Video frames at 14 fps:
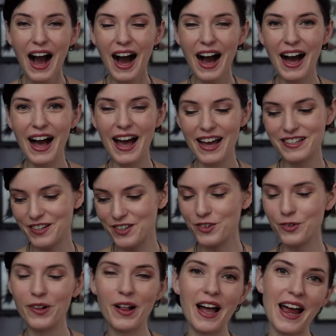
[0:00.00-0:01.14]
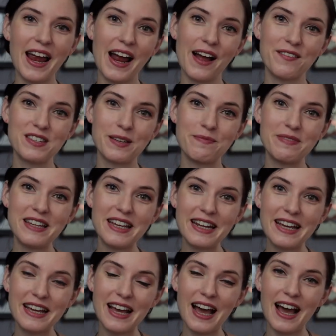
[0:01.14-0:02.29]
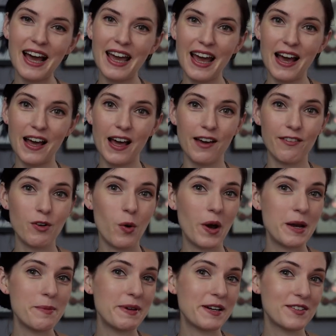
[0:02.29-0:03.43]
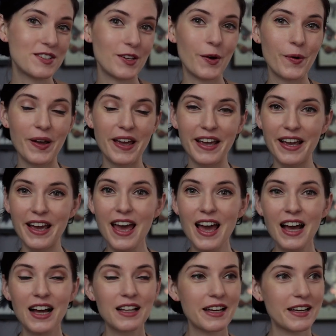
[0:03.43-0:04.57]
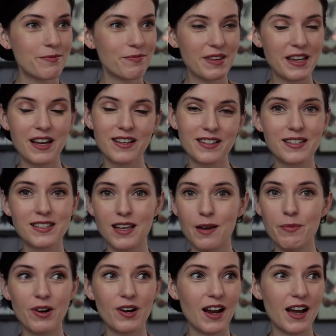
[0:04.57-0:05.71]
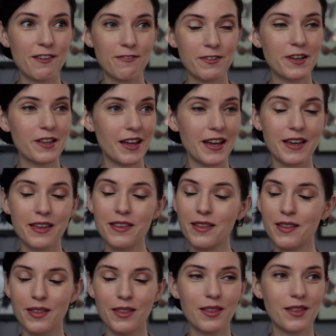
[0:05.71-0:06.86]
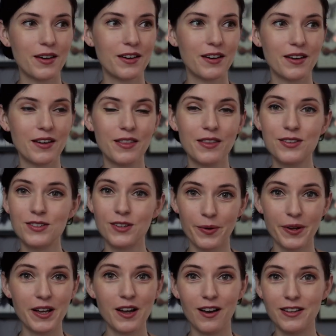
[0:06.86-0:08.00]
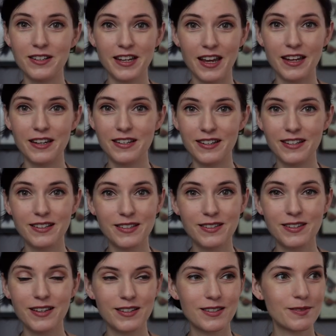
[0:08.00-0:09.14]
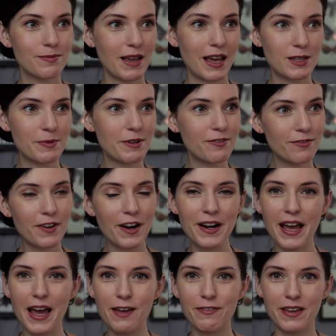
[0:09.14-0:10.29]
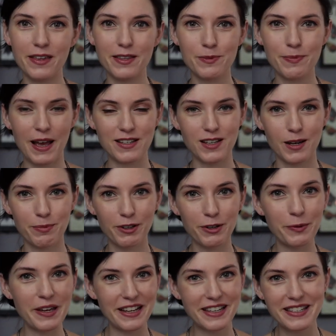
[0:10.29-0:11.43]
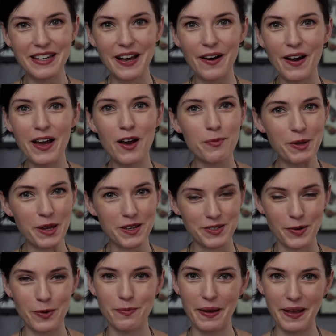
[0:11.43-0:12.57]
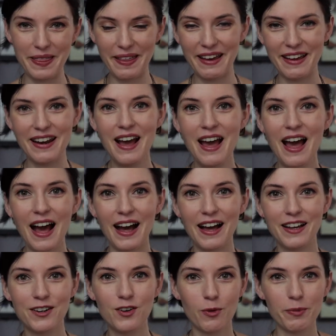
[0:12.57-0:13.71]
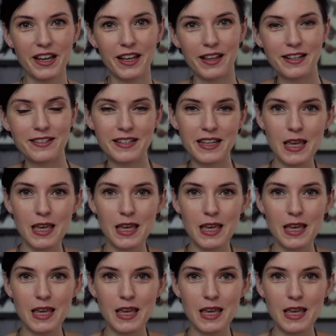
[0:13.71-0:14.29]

as usual, I have some knitting, I have quite a bit of sewing. Because it's summer, I feel like the sewing content has been very heavy these past couple of weeks, so I hope you guys don't mind that. Normally I like to